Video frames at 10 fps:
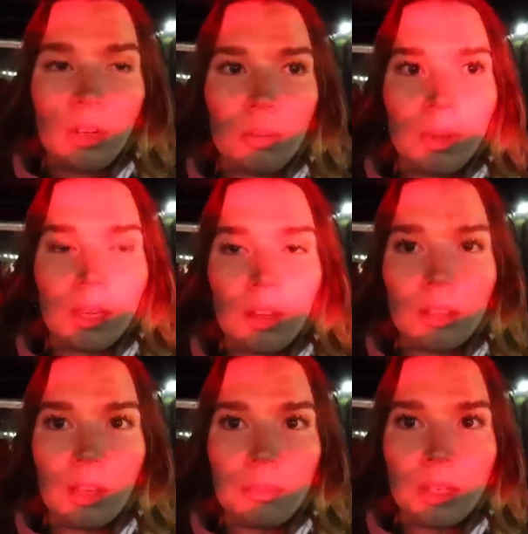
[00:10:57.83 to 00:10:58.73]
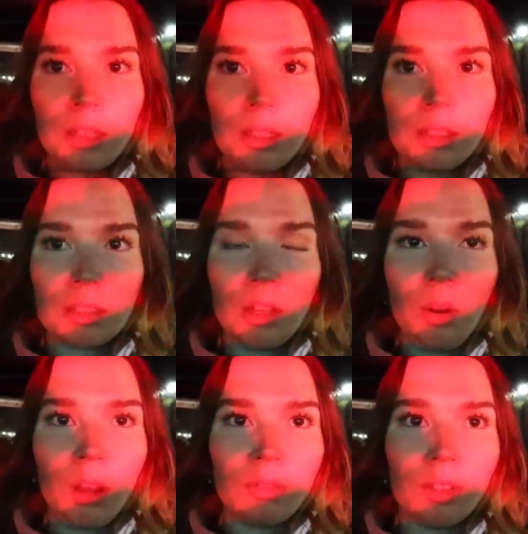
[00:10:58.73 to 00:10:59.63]
Oh my God, that brake light is so
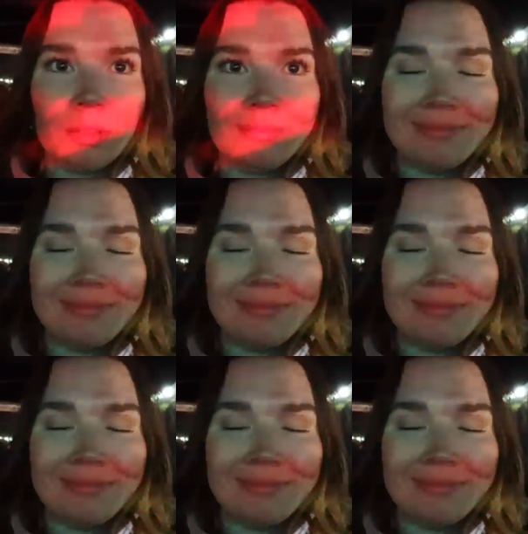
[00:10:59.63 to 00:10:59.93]
awful.